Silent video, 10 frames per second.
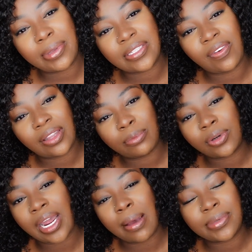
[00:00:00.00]
it's available
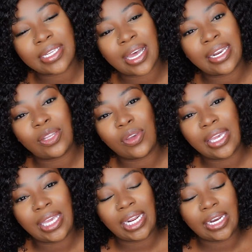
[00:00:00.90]
on Amazon you
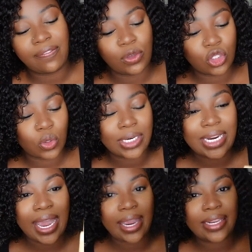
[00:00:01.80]
can get it in a few short
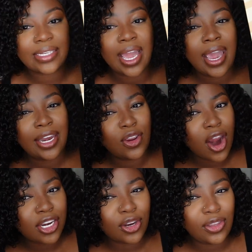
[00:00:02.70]
days and you
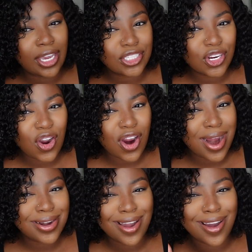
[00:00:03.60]
already know you got your card